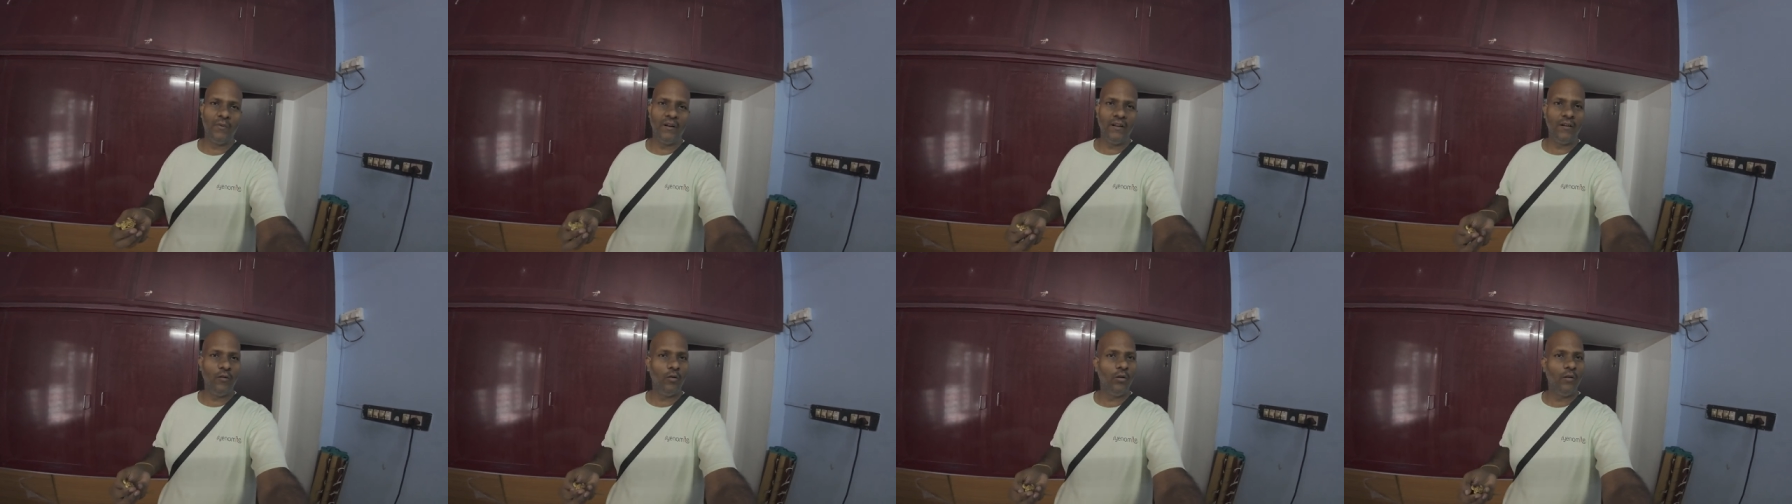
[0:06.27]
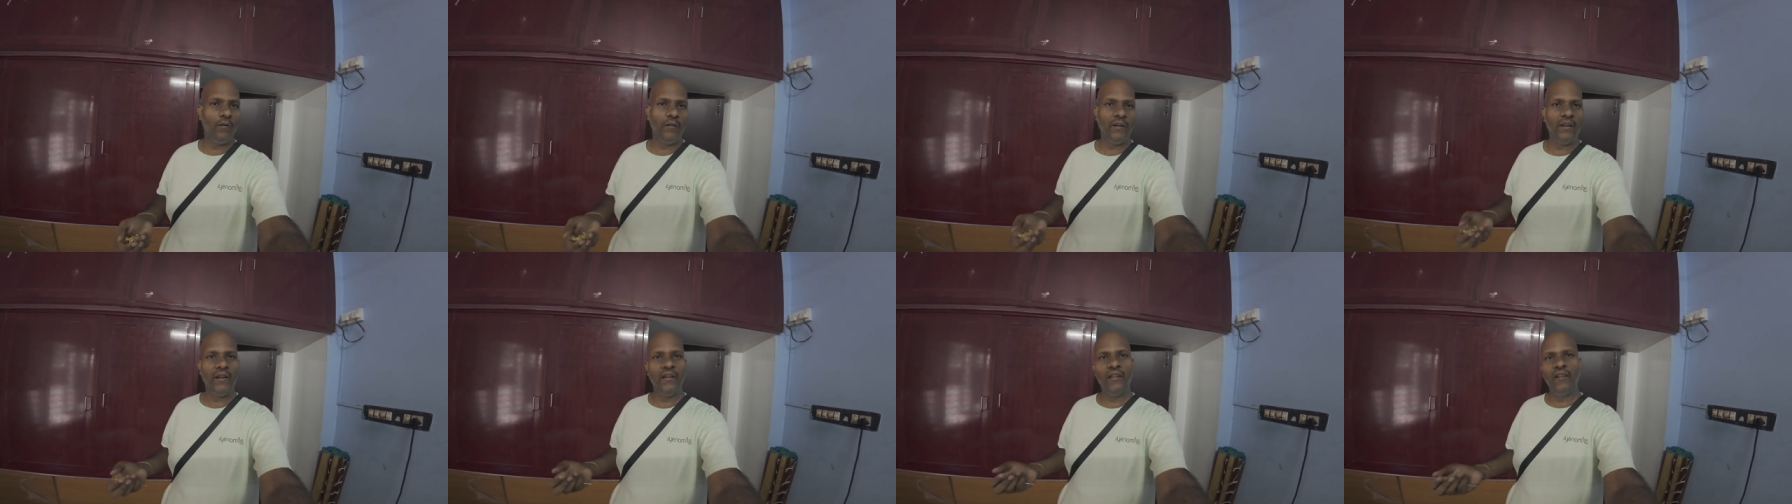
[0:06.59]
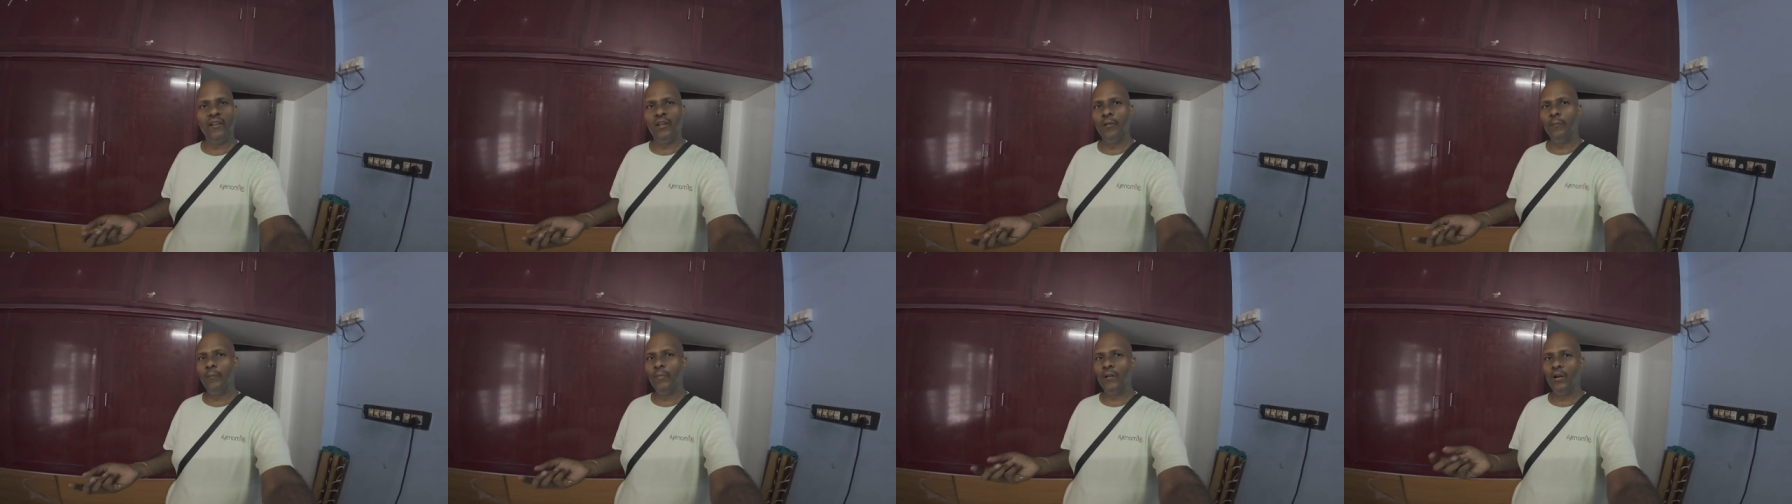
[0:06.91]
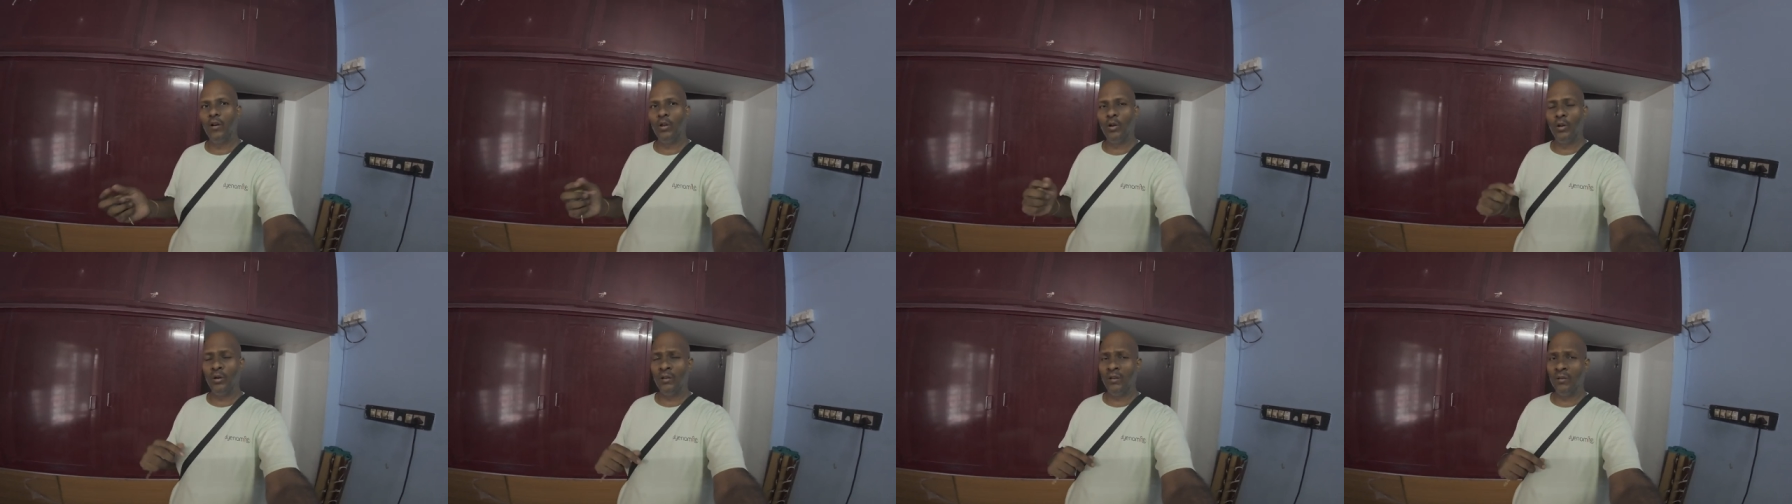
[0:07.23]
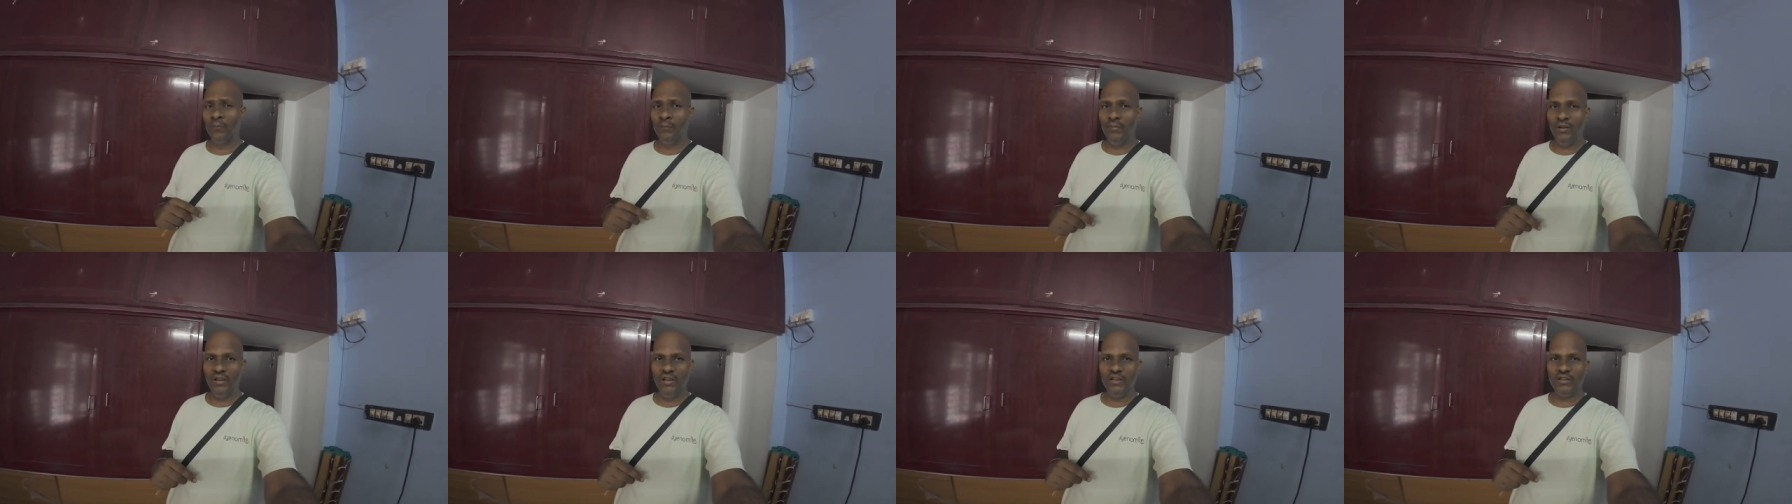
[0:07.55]
Manakula Vinayagar temple or the
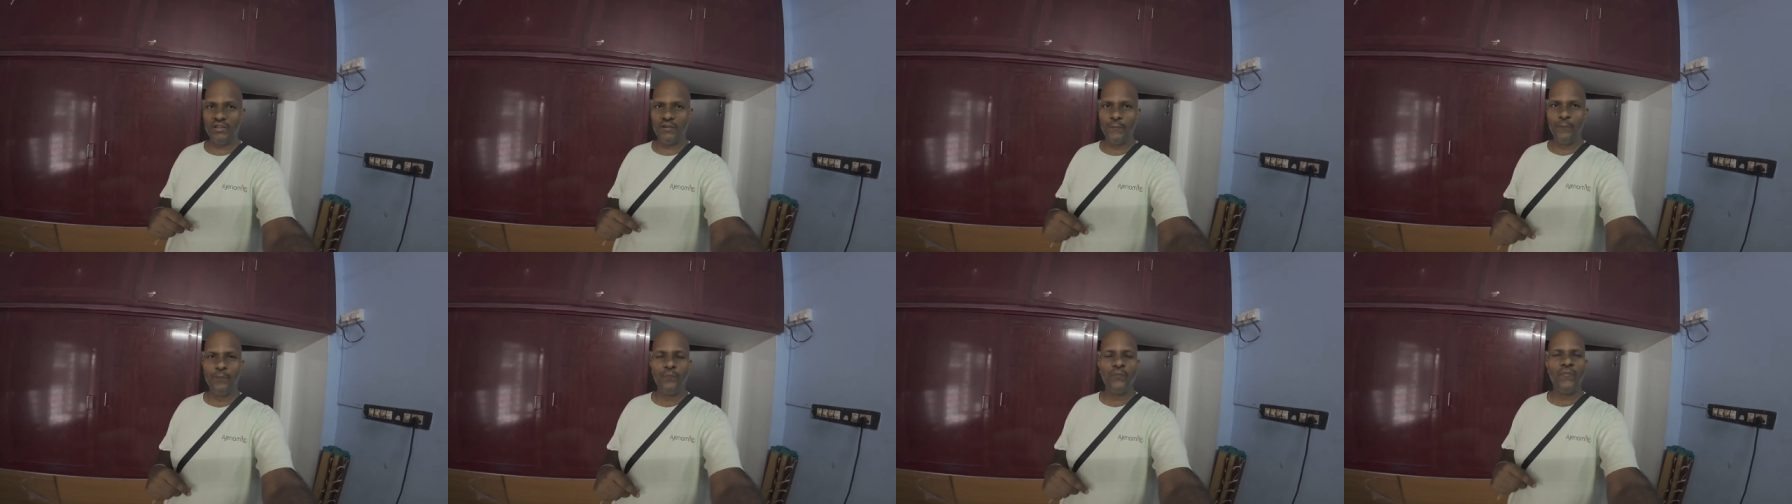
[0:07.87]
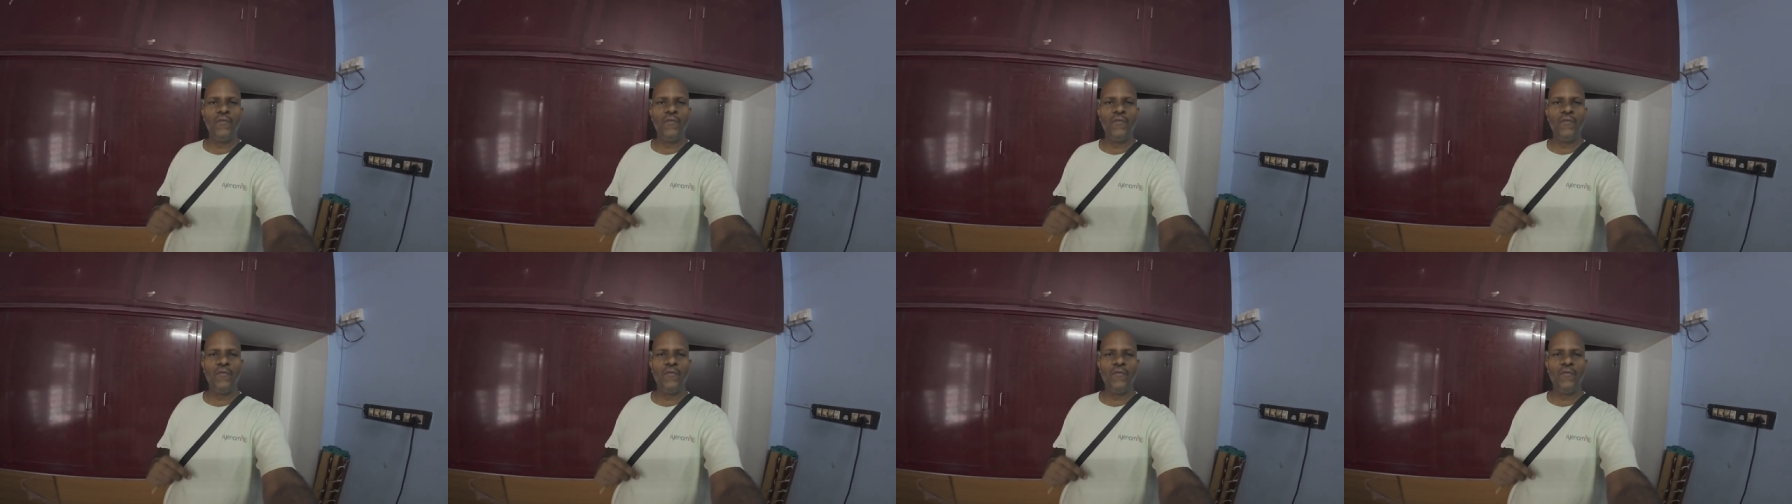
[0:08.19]
beach.